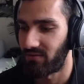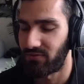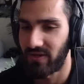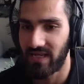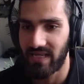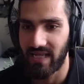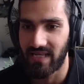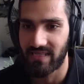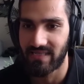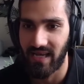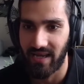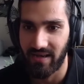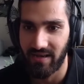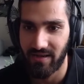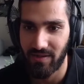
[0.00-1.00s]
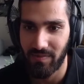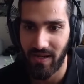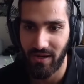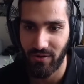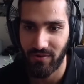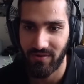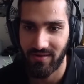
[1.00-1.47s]
really excited
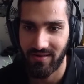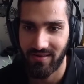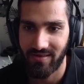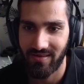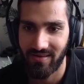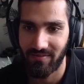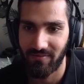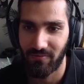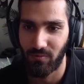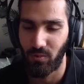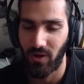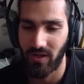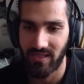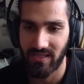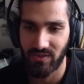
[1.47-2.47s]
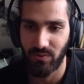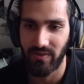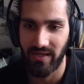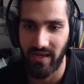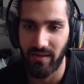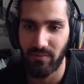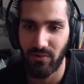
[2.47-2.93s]
about what this will
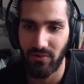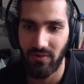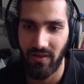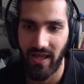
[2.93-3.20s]
enable.